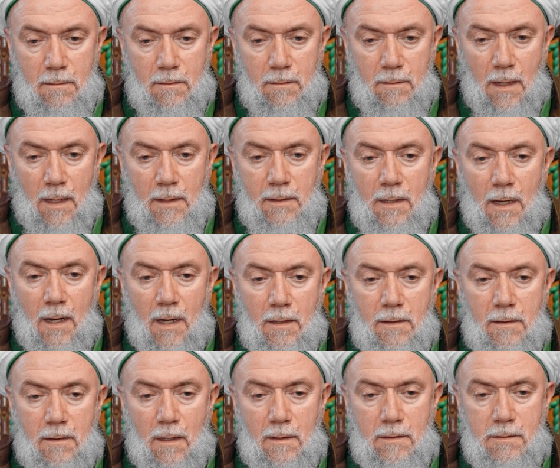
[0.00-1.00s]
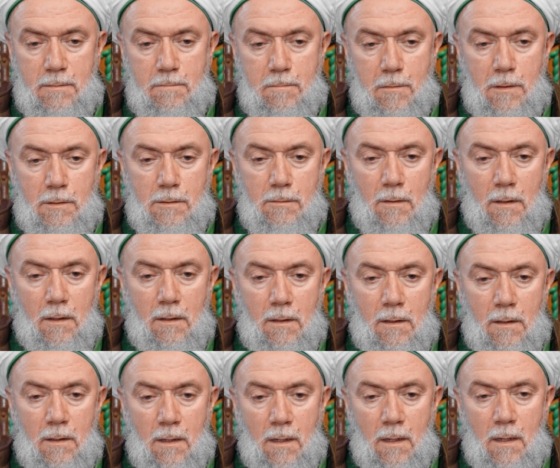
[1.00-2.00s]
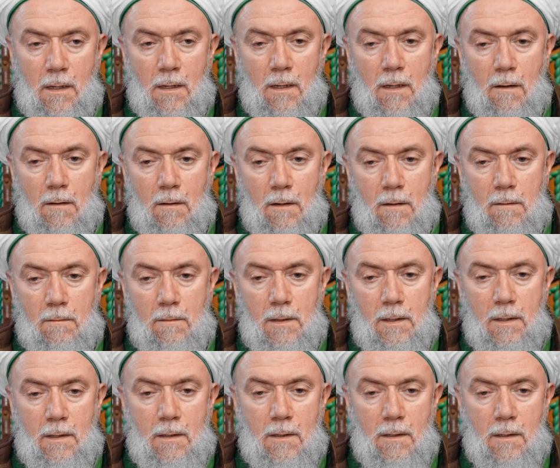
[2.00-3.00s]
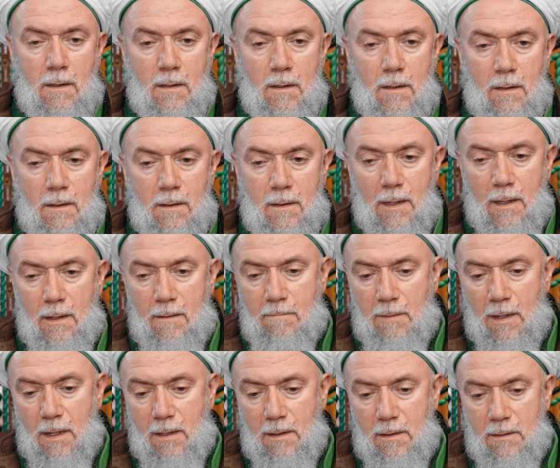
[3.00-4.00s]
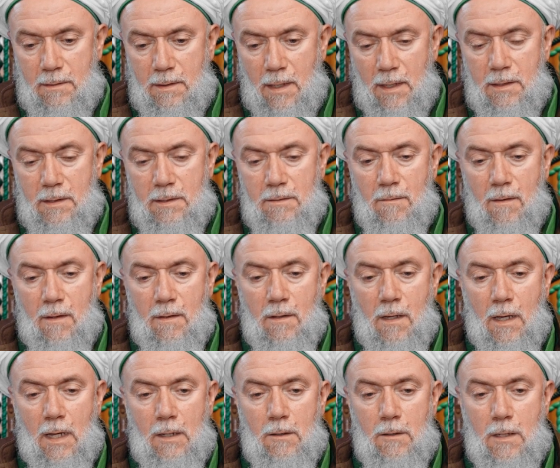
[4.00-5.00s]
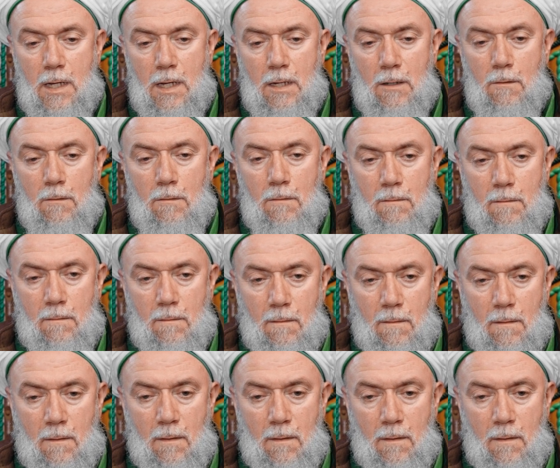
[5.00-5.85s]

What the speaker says: not heart, not spiritual, only they make satisfy their ego.